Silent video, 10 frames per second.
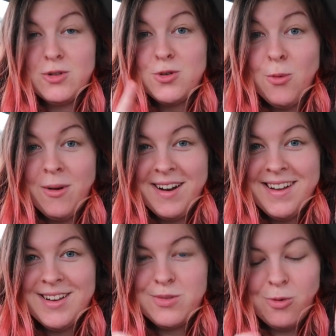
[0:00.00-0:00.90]
But don't worry,
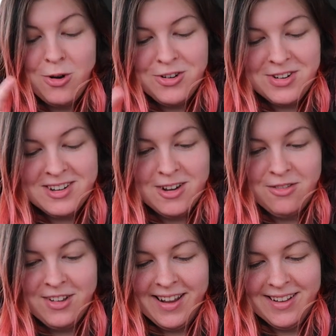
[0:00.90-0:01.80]
because we're ordering
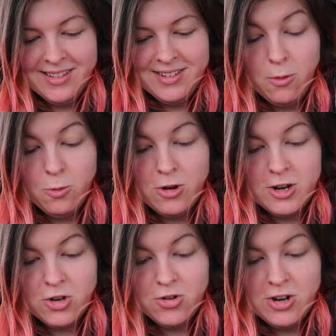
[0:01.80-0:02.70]
something else and we're
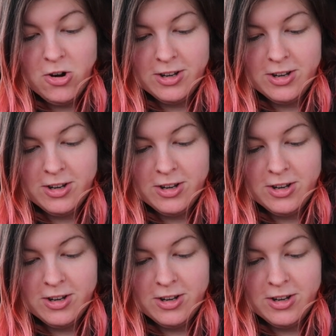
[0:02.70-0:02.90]
gonna treat